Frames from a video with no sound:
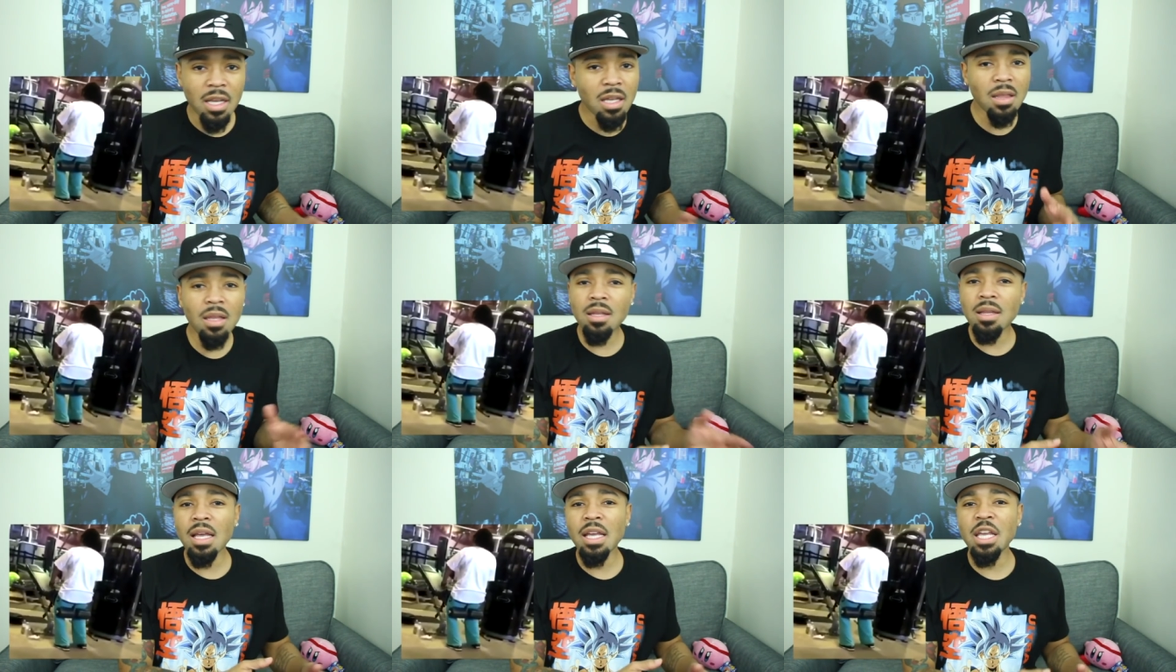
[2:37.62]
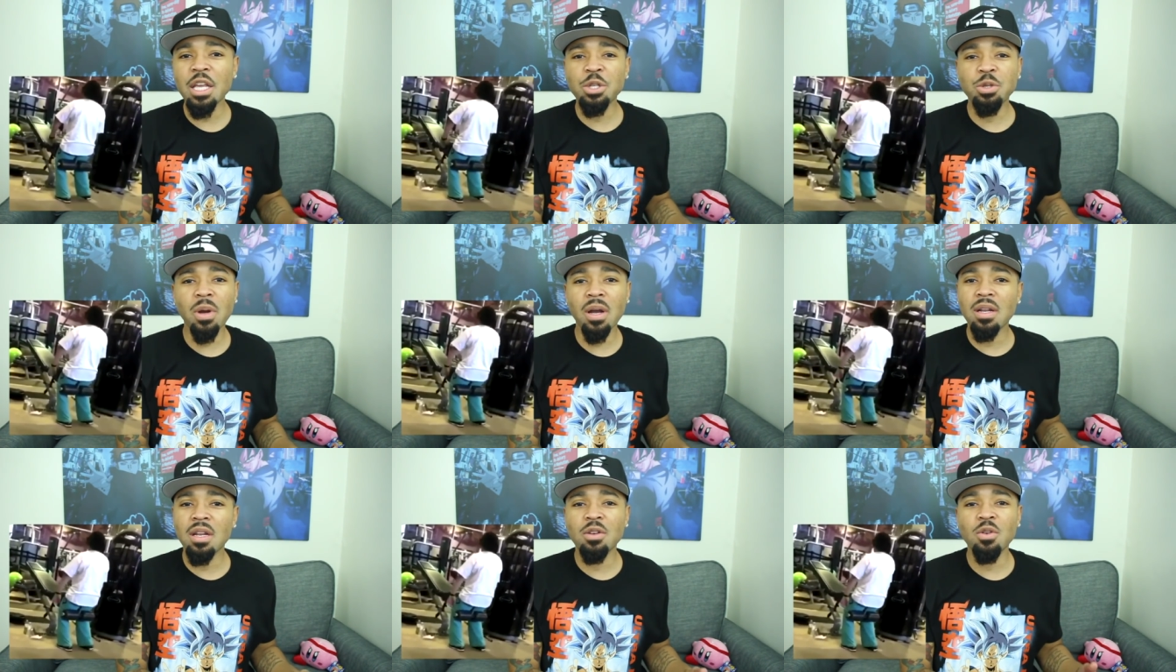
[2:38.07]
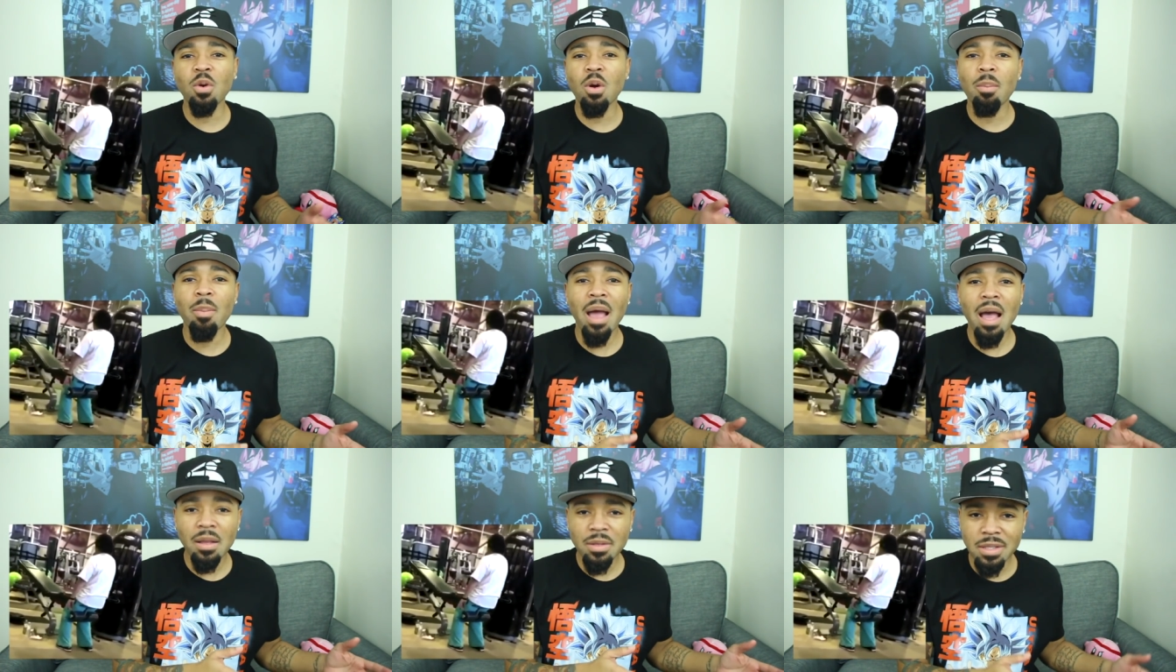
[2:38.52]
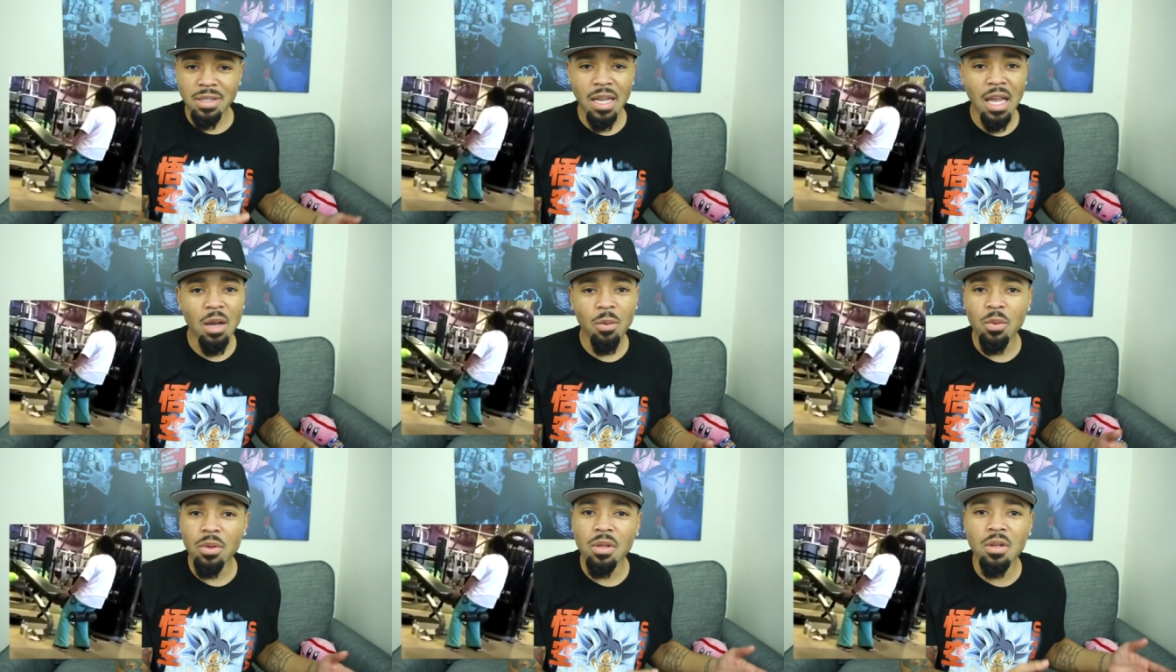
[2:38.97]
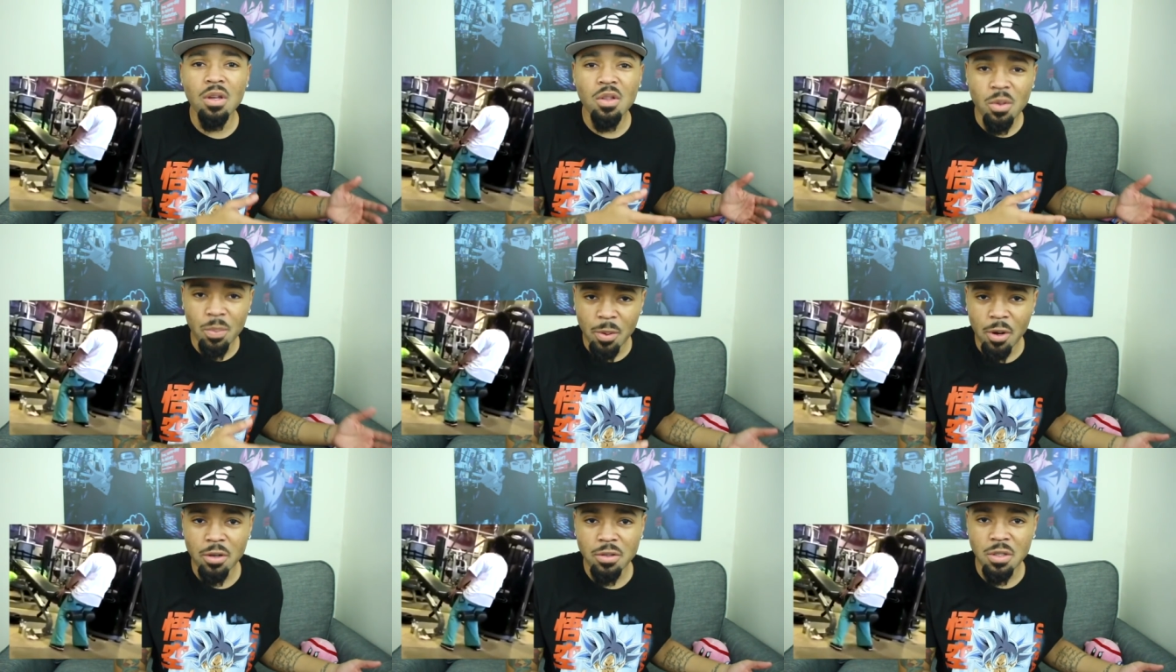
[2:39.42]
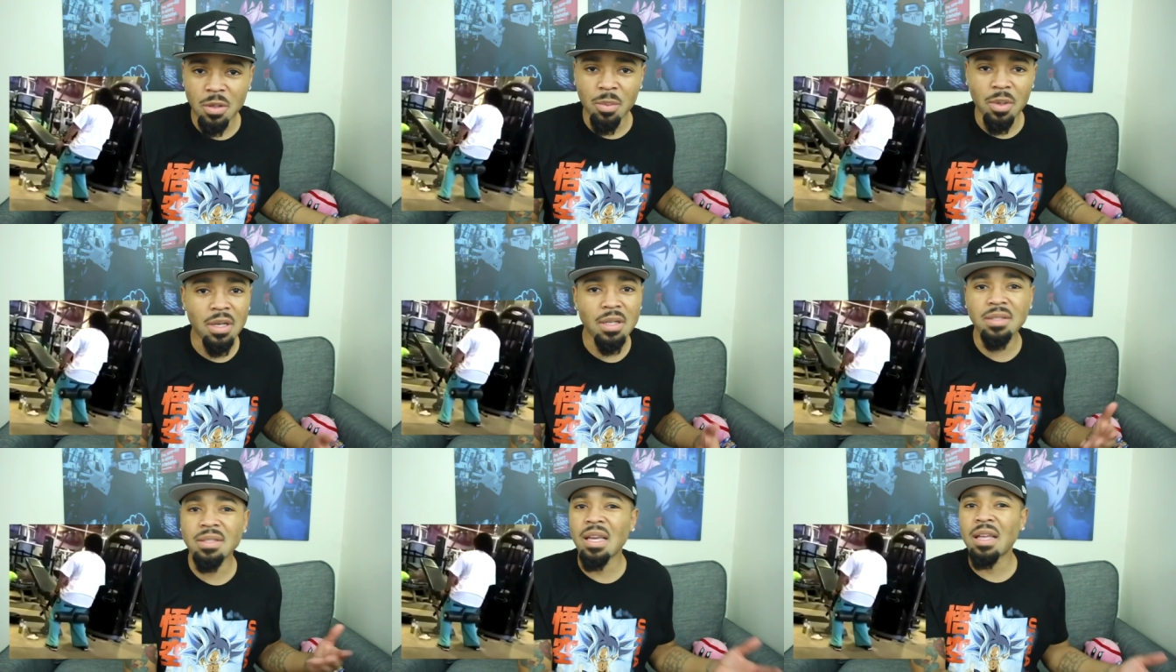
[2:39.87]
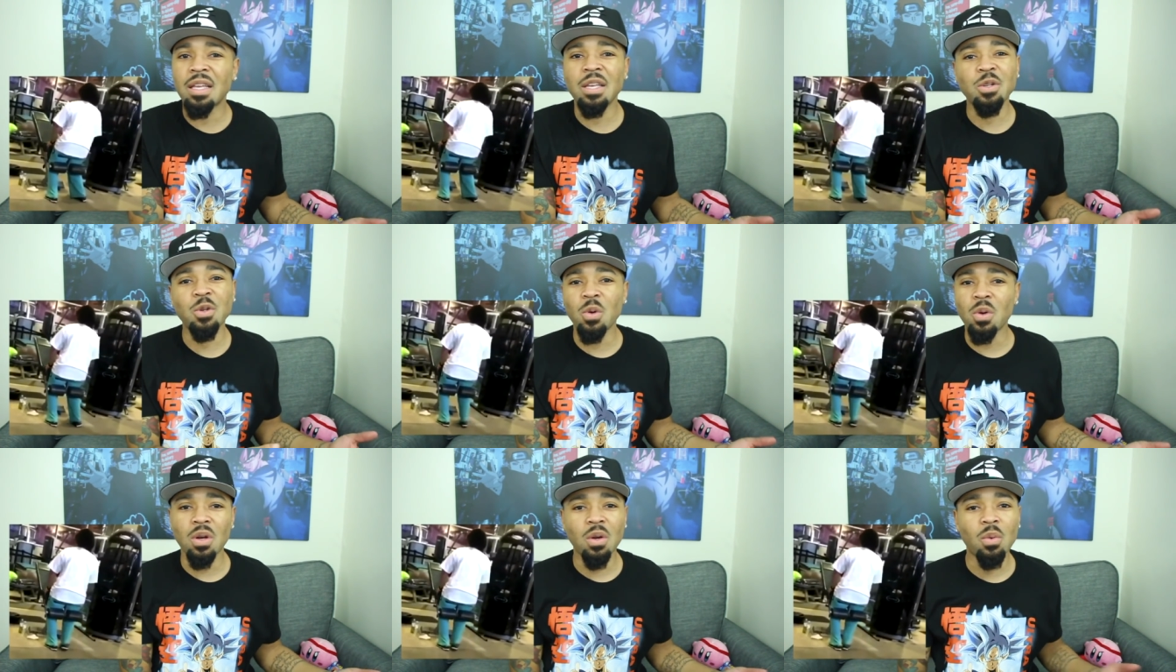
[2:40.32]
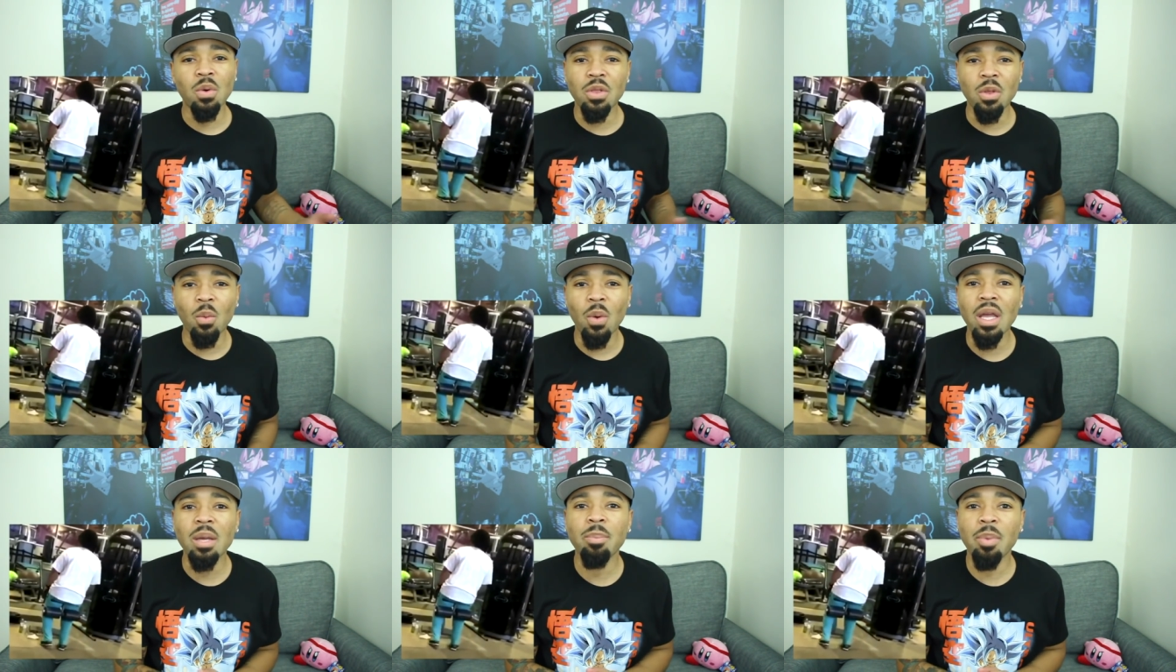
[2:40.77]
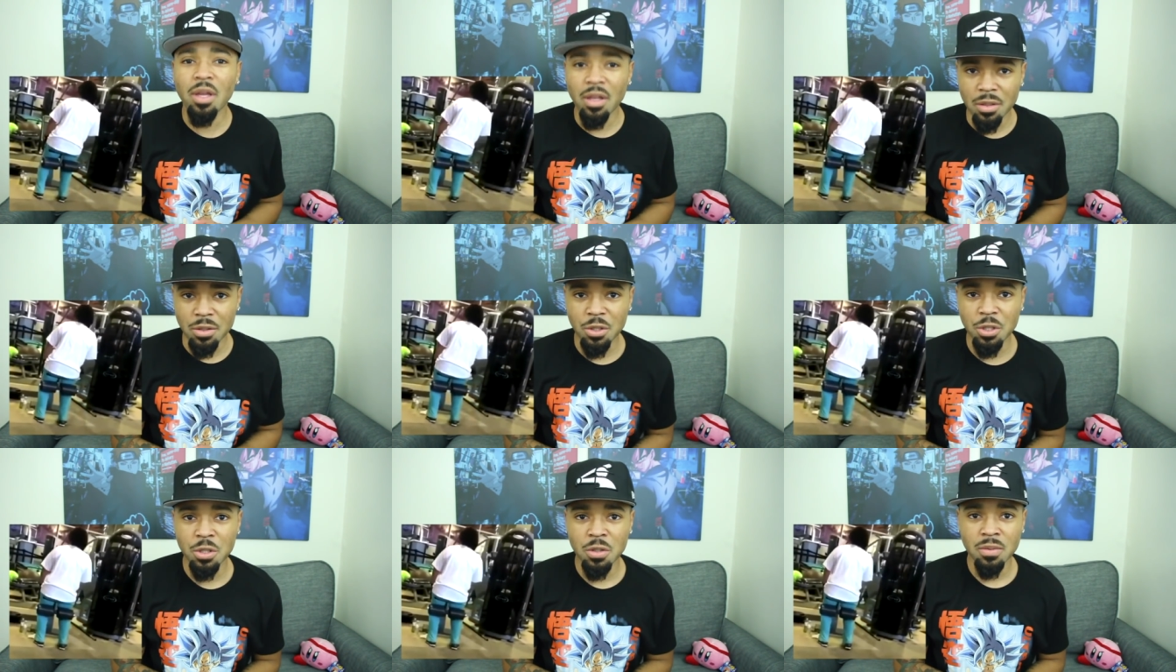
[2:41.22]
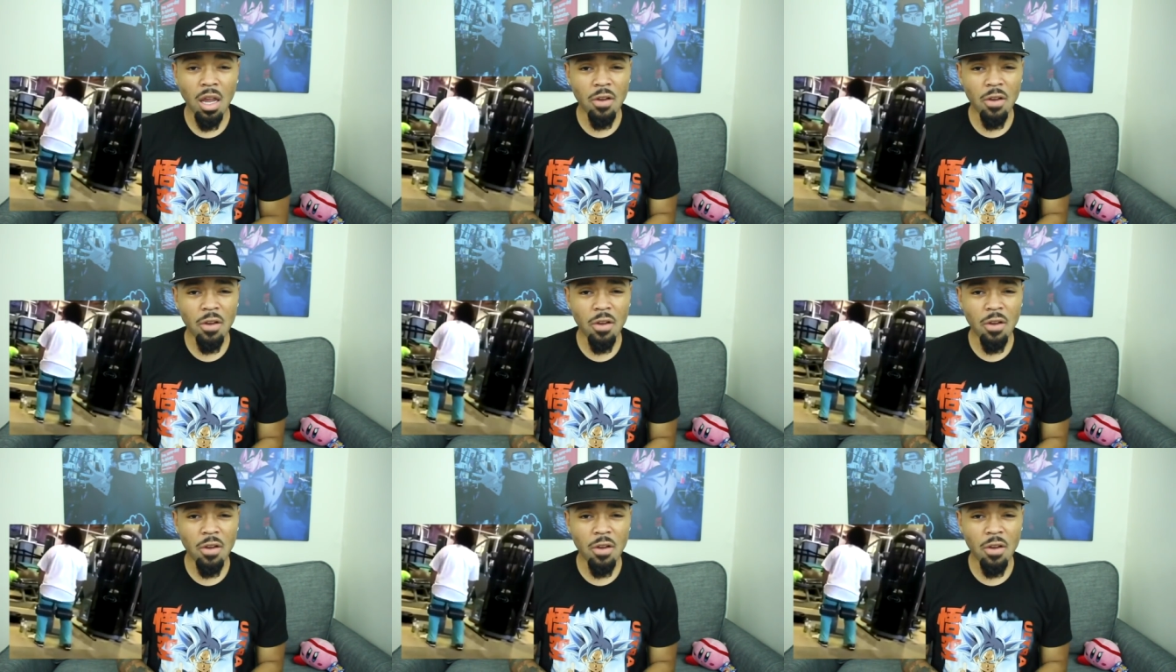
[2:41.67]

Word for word: He looked like he trying to do a bouncing act with another person, but instead he doing it with a weight bench.